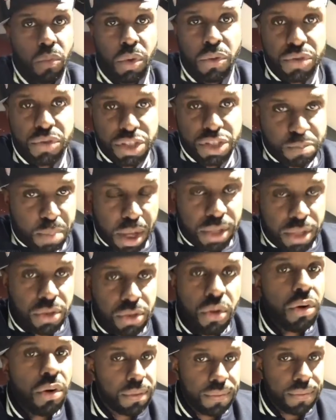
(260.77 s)
we respect
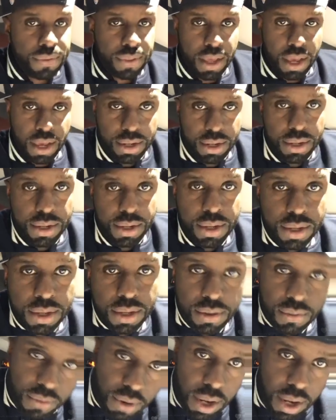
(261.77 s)
all of that,
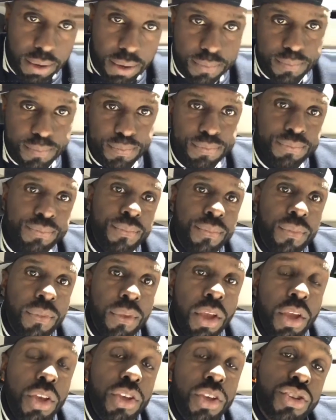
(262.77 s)
right?
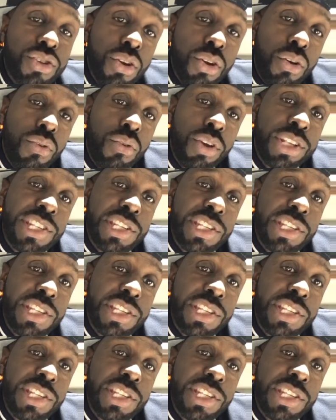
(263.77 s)
So it